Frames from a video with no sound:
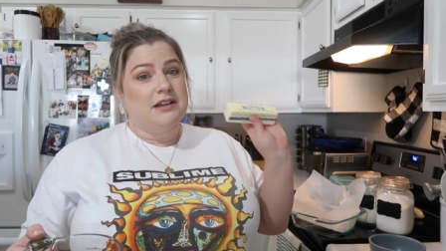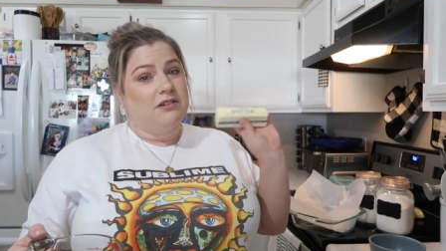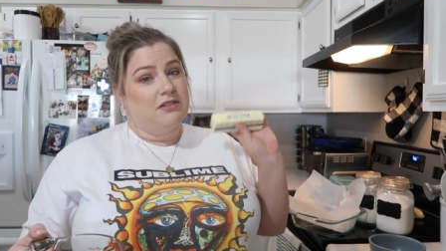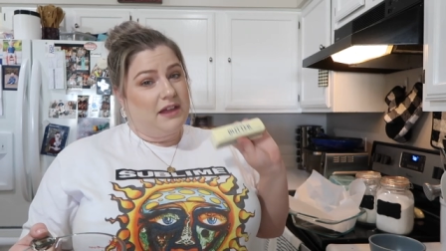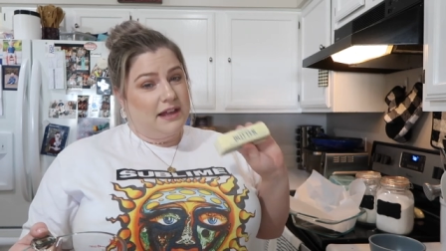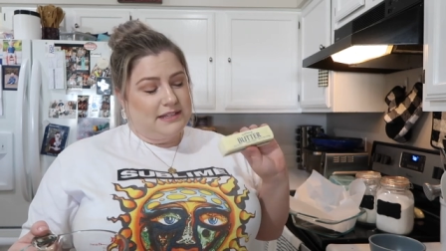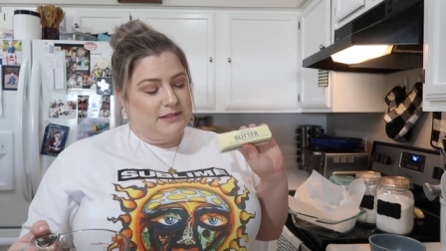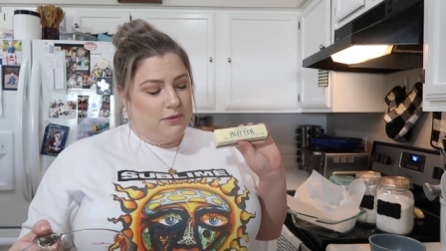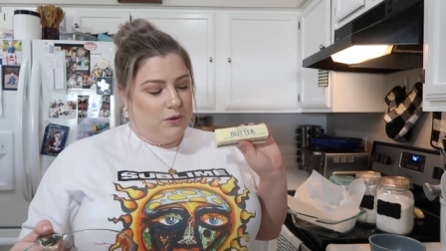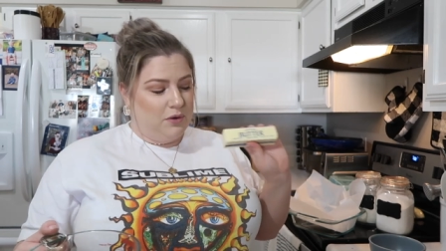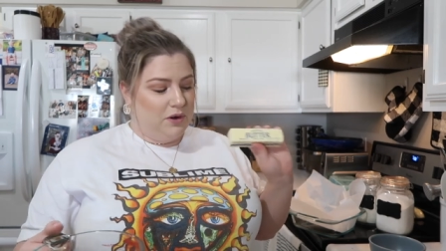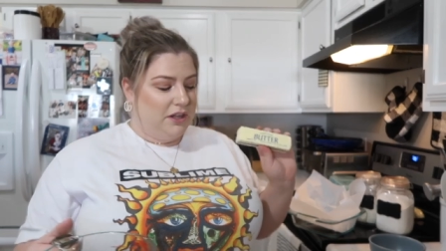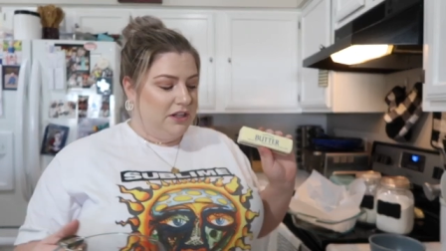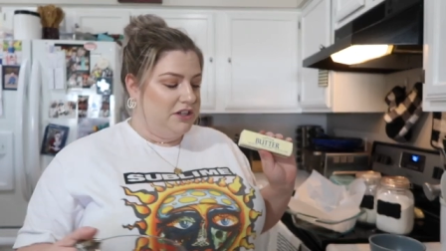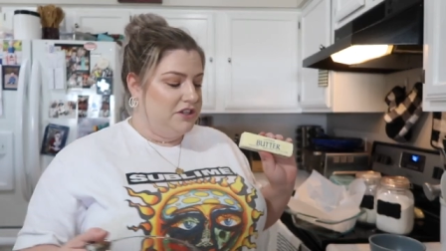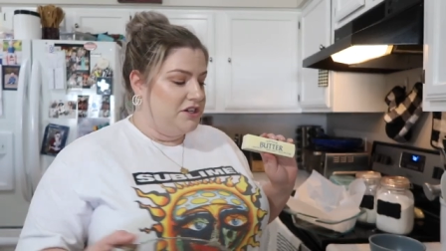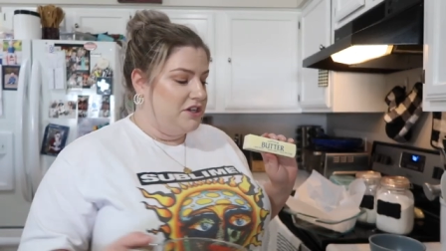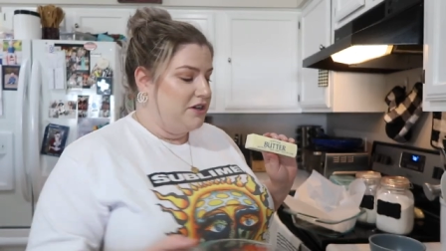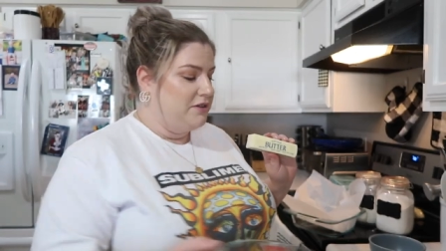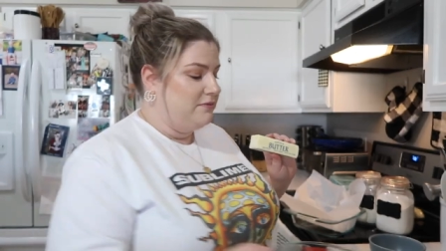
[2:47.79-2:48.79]
so that's what we're
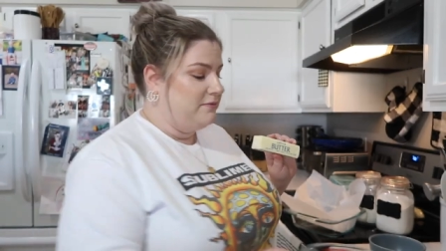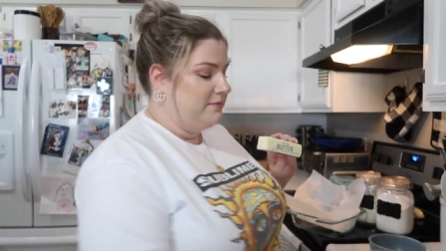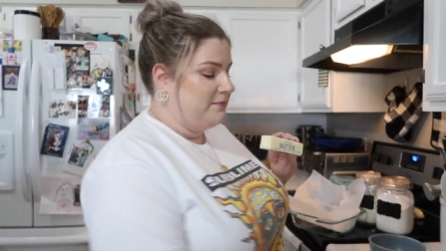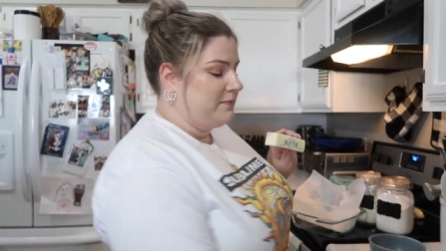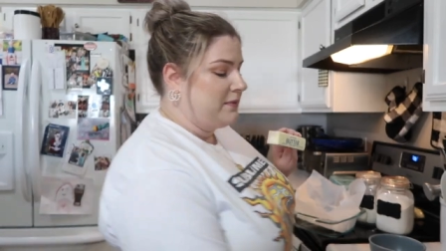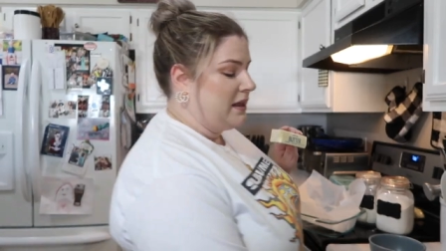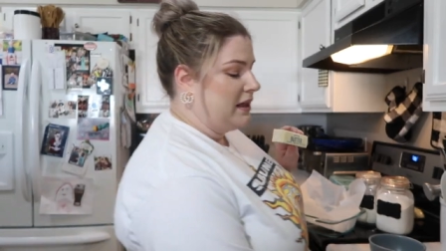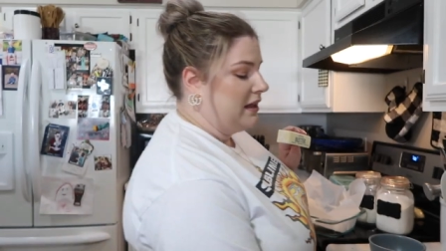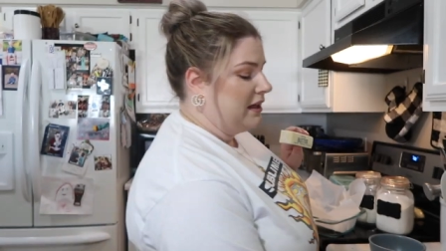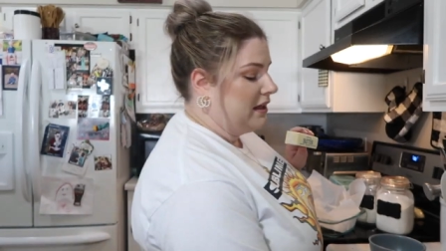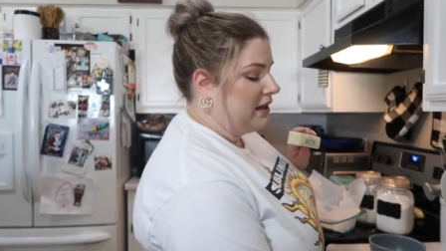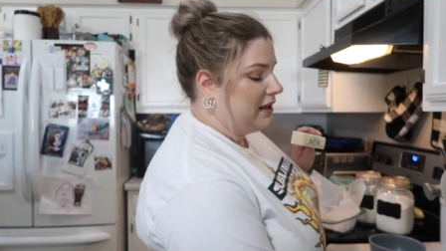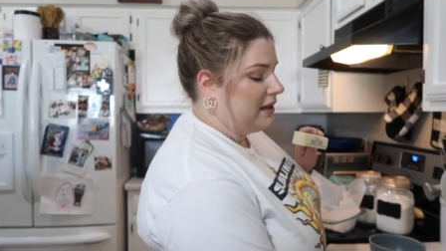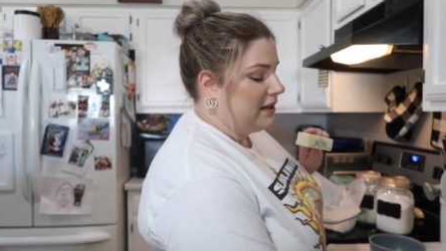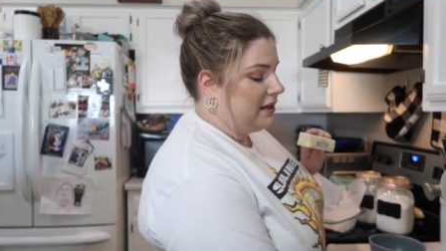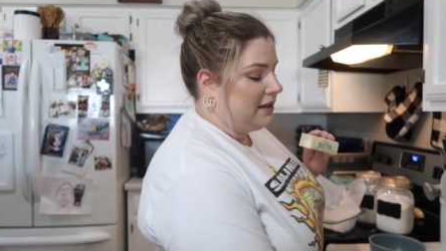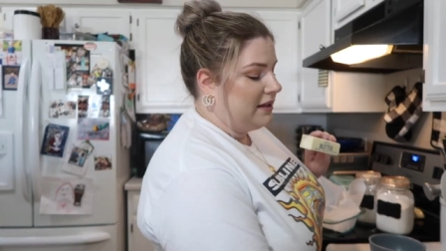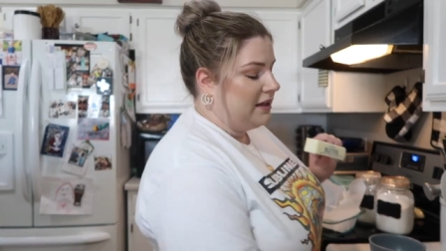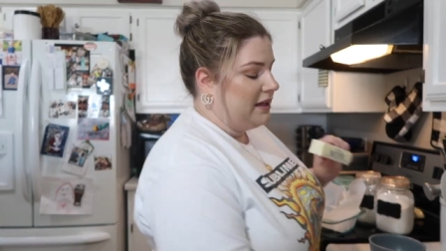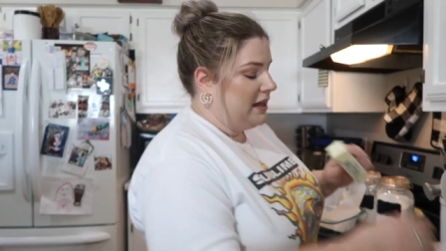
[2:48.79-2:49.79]
gonna do.
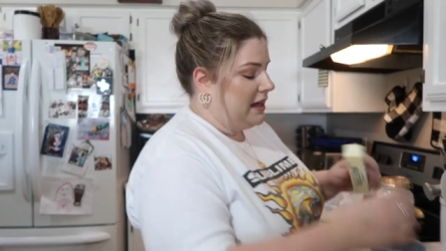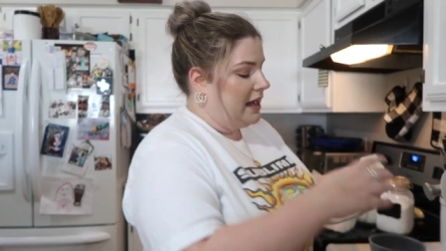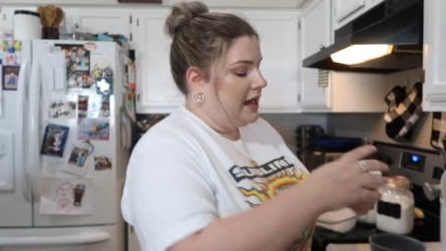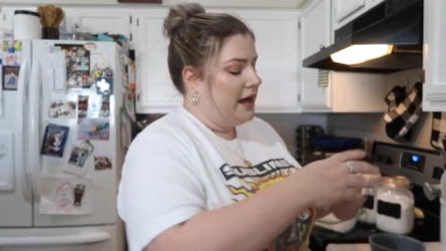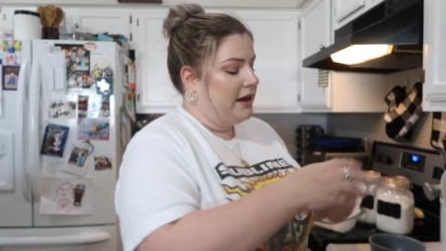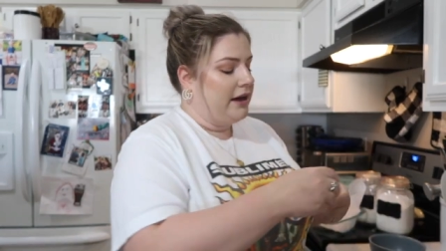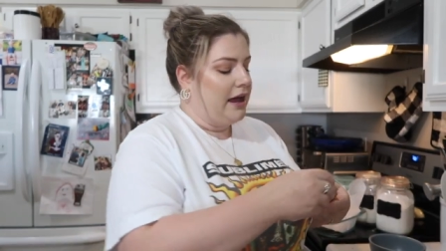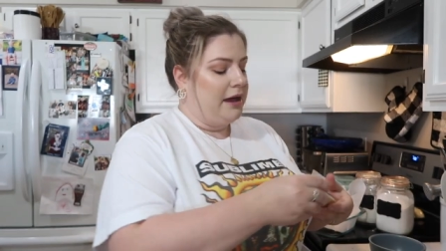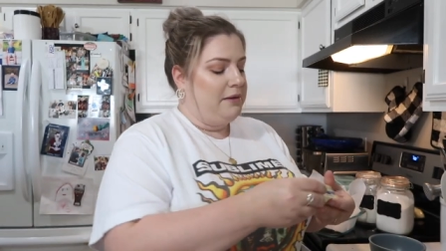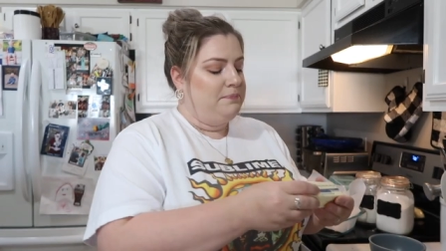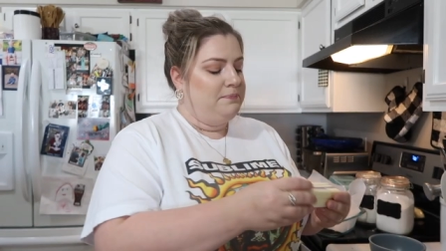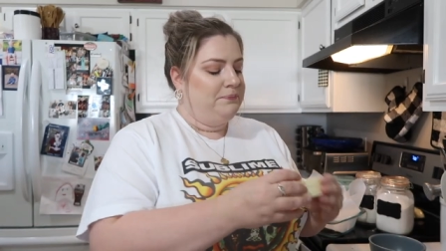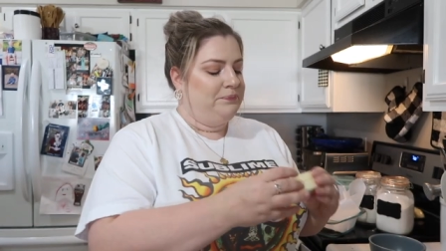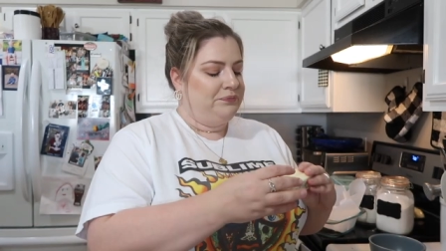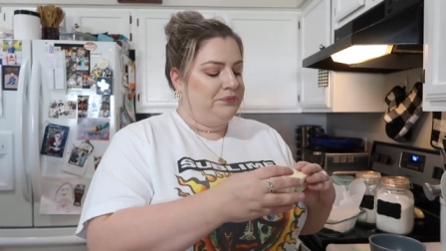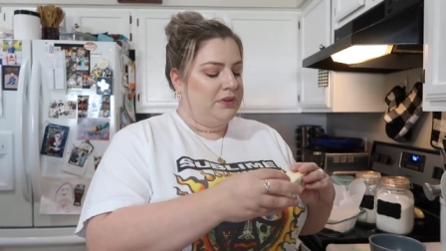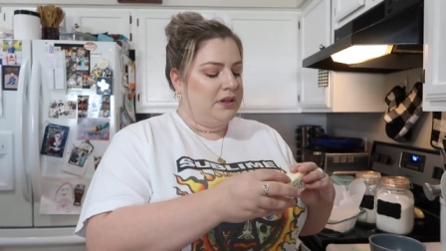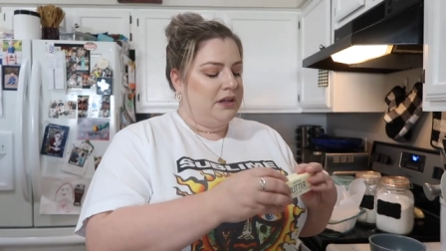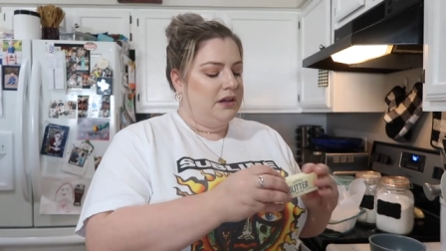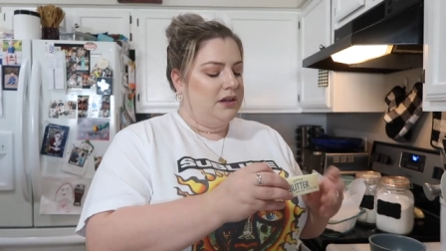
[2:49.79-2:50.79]
Okay,
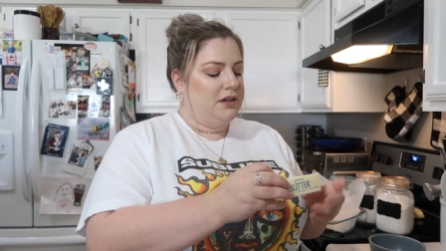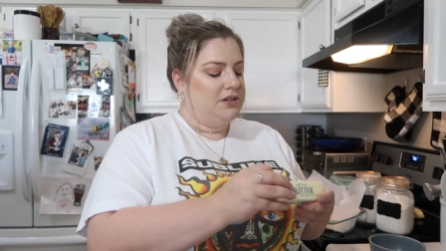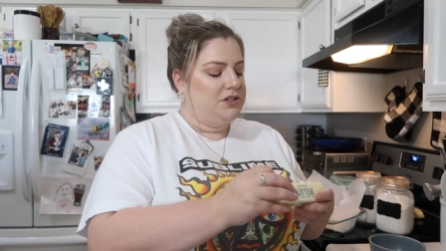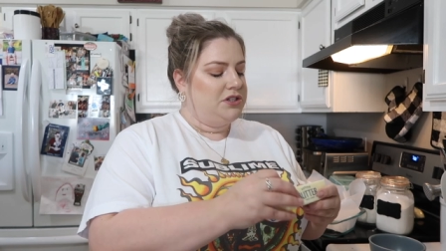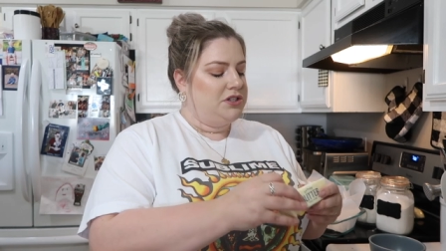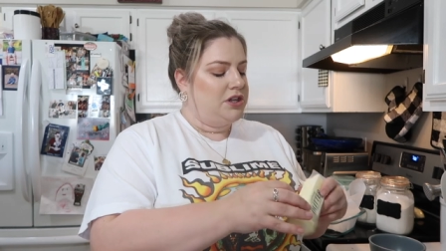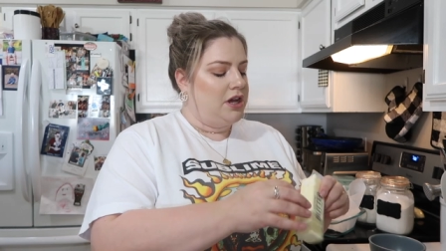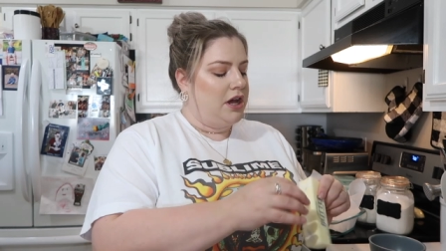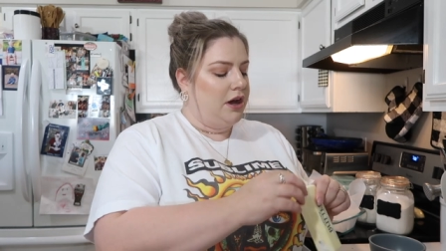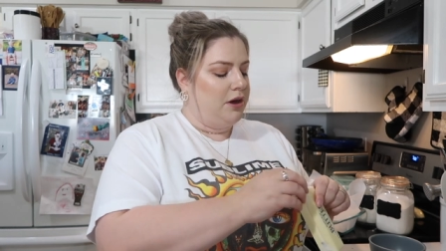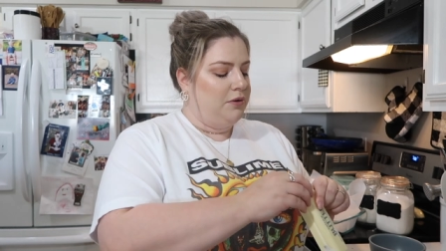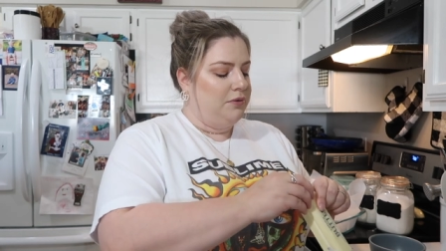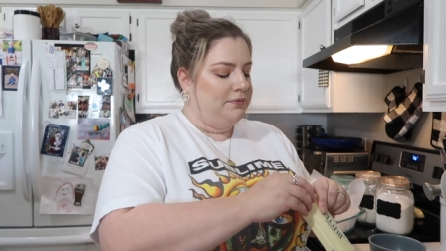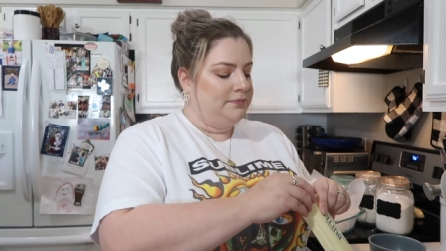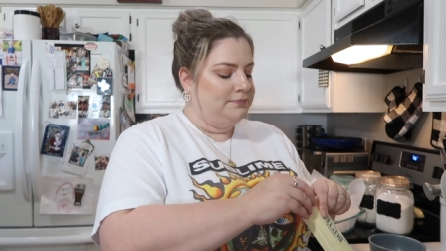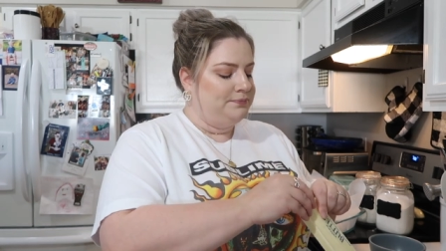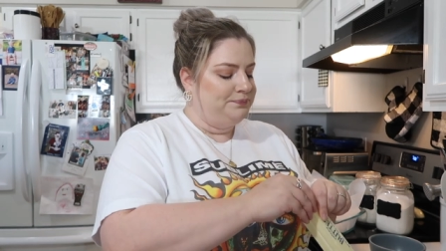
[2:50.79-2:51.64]
so